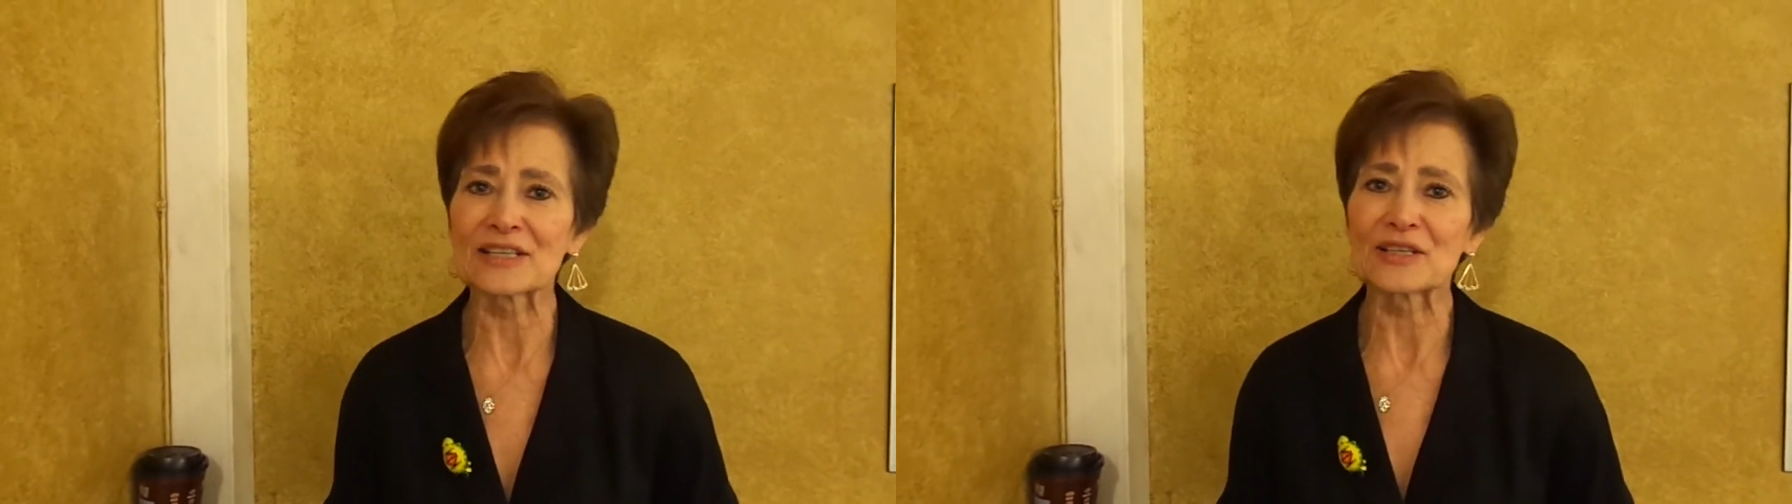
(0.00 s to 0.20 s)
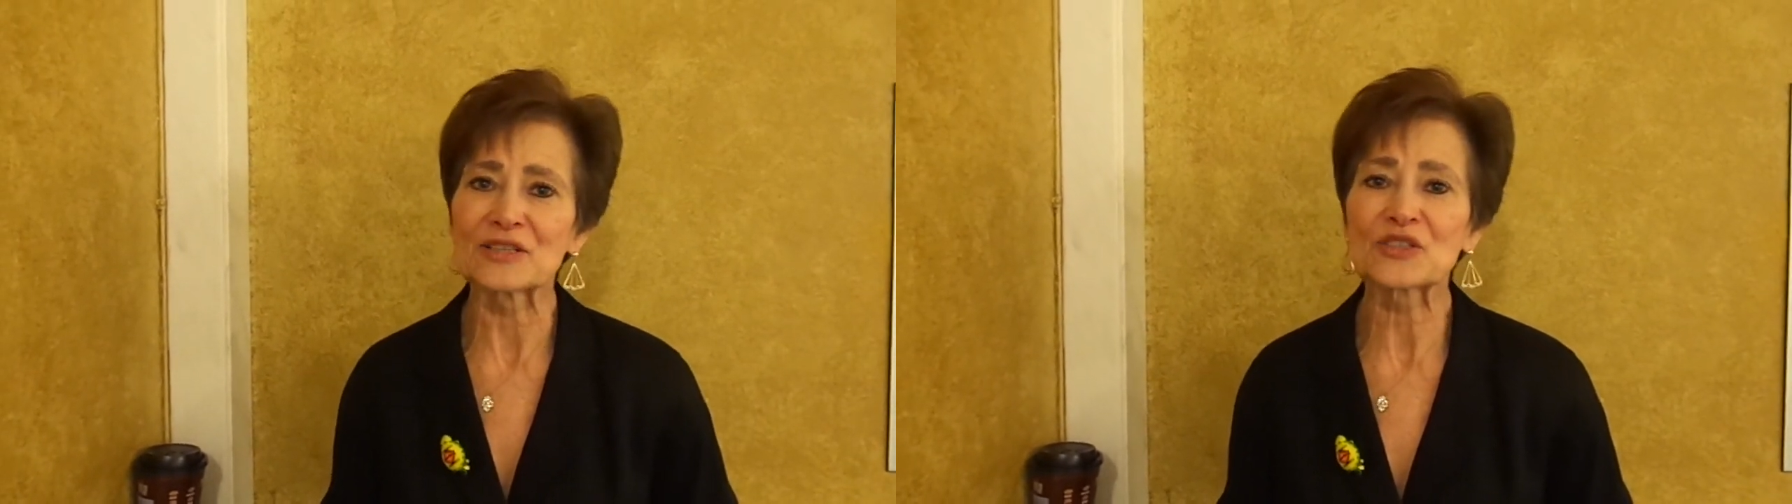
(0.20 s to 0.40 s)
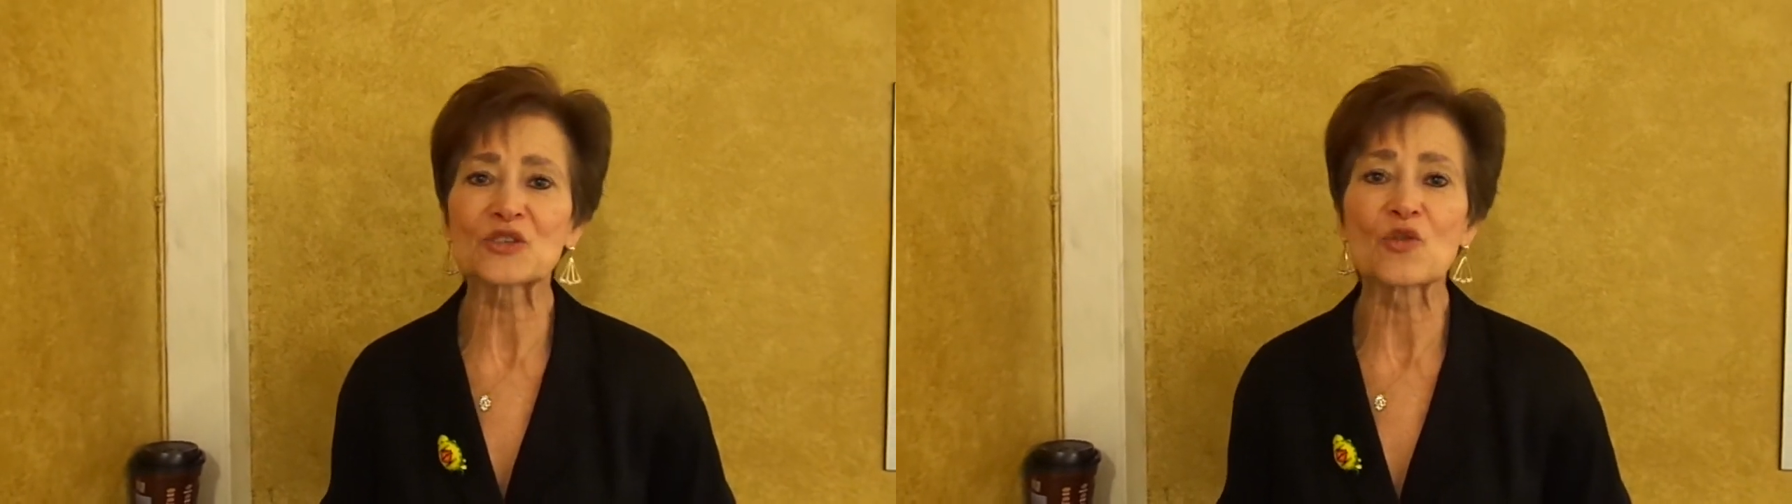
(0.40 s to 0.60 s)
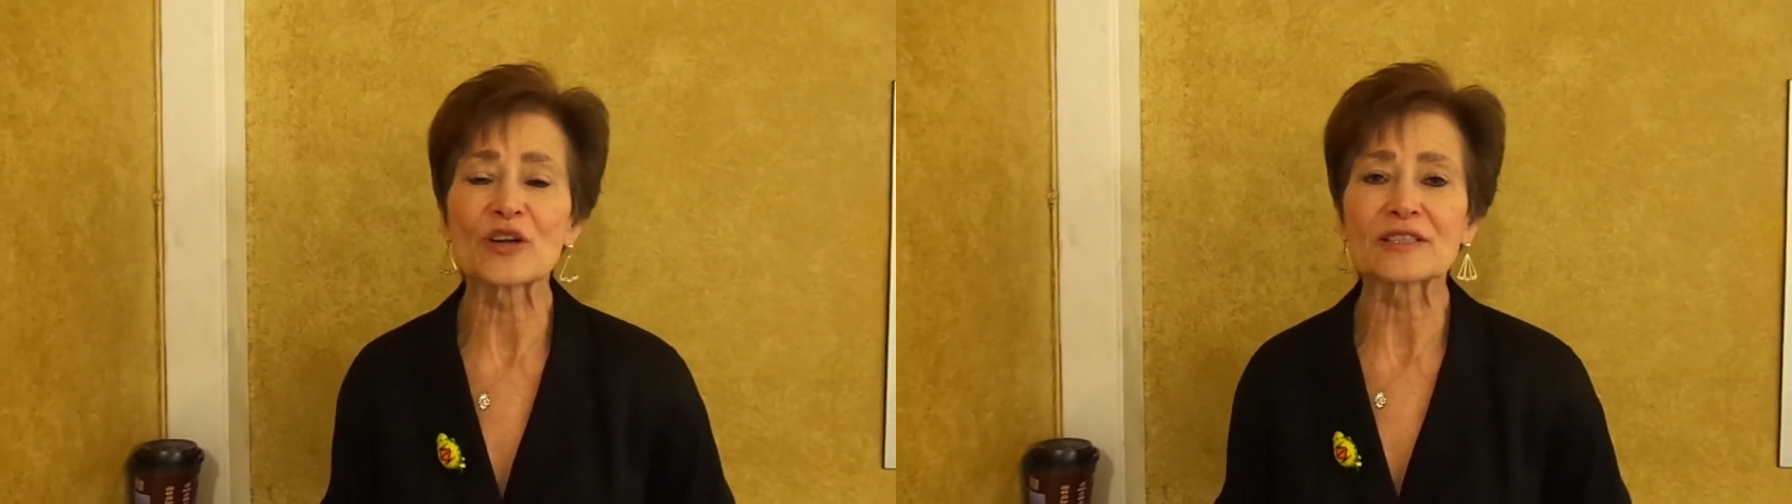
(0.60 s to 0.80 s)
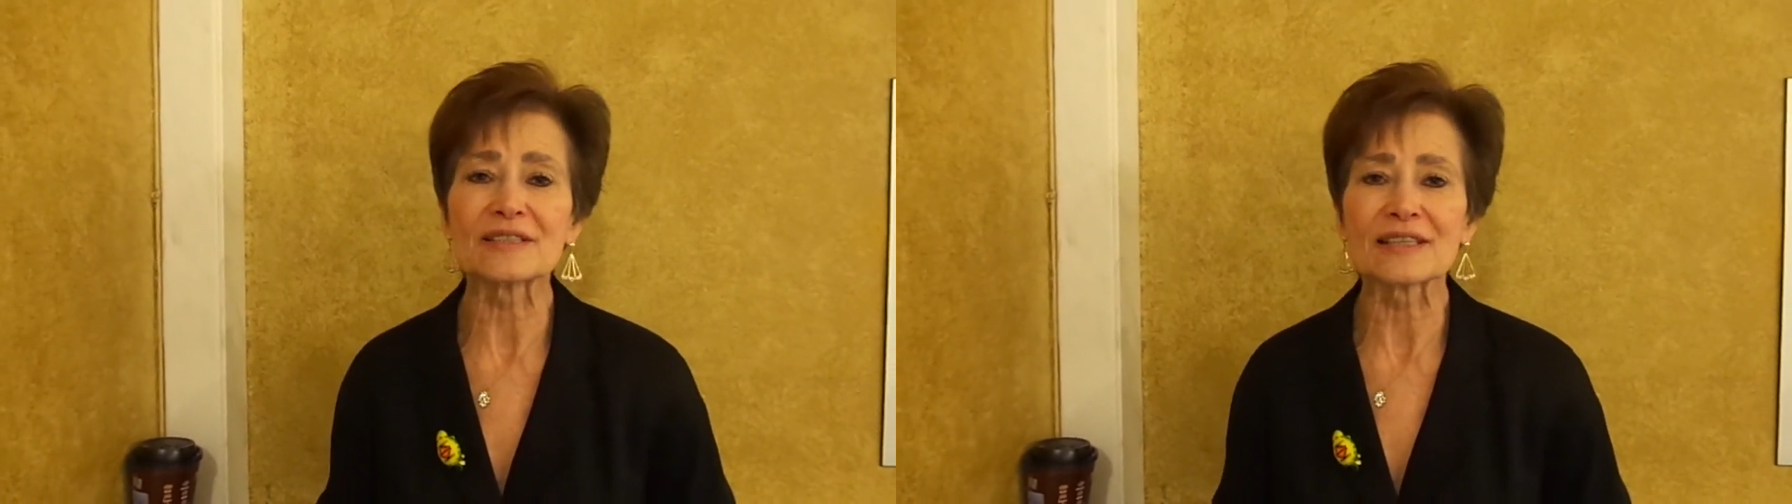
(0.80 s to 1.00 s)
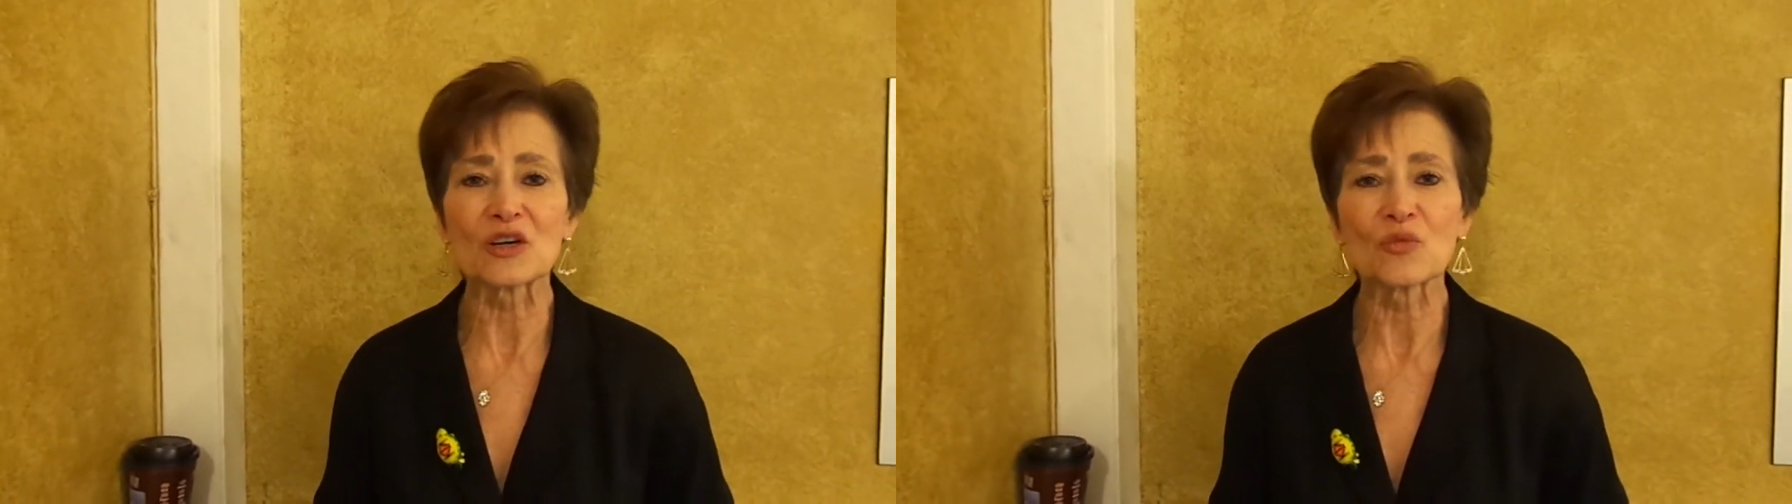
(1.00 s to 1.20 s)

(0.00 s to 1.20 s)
is going to deal